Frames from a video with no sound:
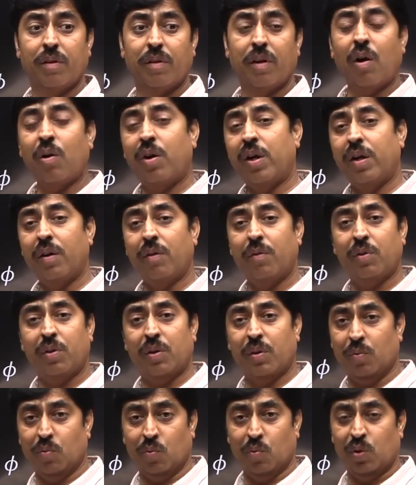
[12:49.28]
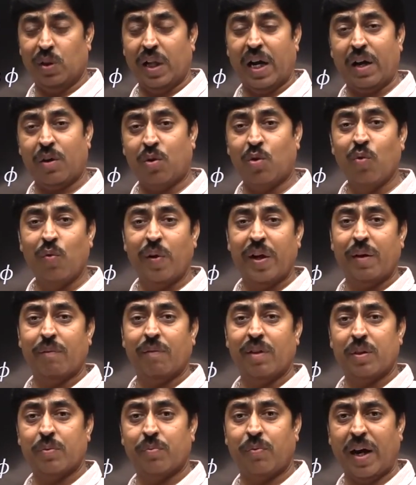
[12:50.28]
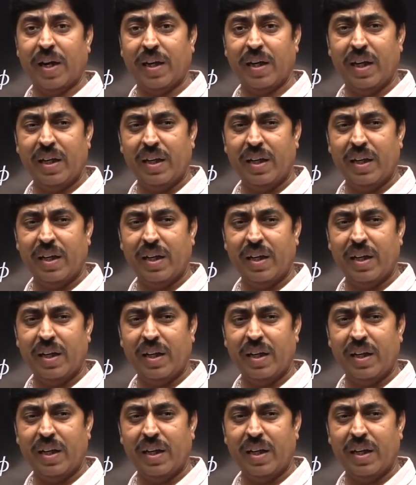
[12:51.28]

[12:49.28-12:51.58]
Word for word: Now, there are two variables phi